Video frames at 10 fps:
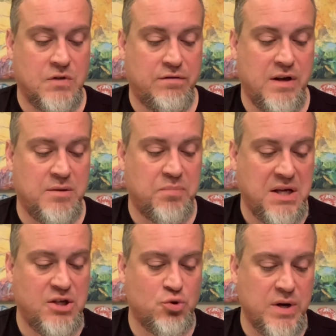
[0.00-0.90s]
Fun.
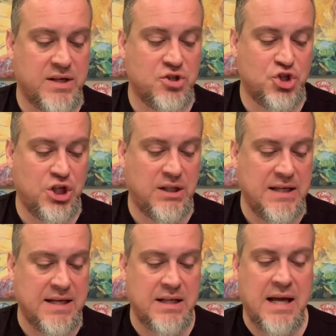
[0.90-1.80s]
Peach rings, chili
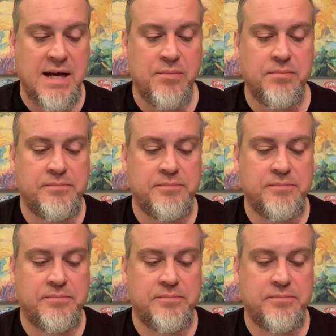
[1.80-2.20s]
and lime.